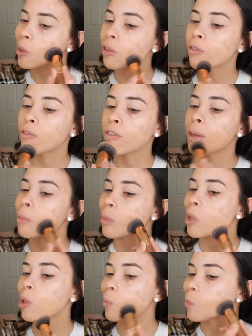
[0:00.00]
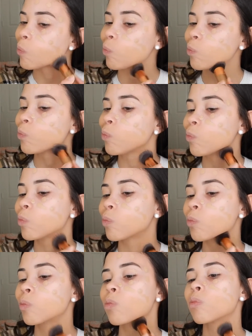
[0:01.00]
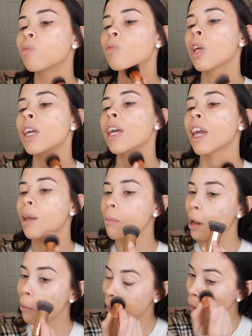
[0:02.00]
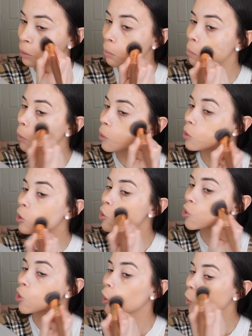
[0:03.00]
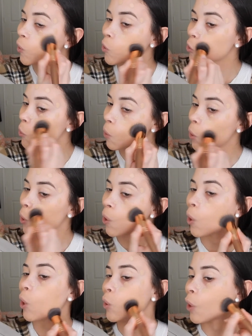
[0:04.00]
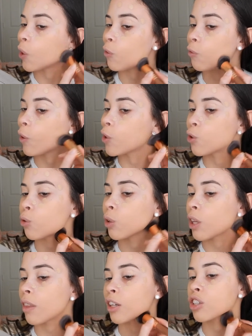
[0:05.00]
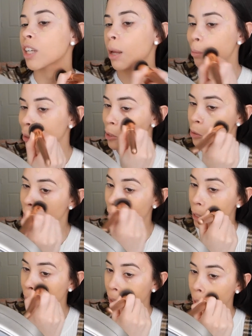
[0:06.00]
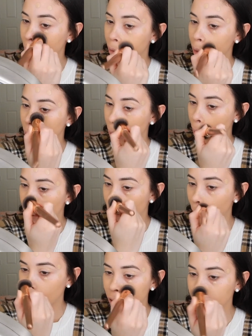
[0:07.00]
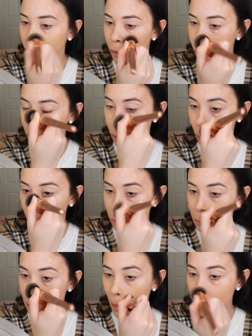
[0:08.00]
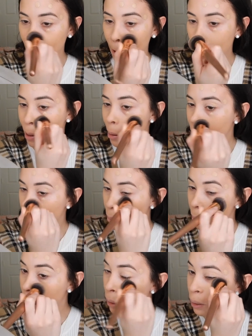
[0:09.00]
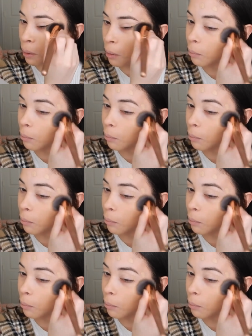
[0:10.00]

with the Fit Me, they came out with like the basic shades, and then eventually they just kept expanding it and they got a bunch of undertones. But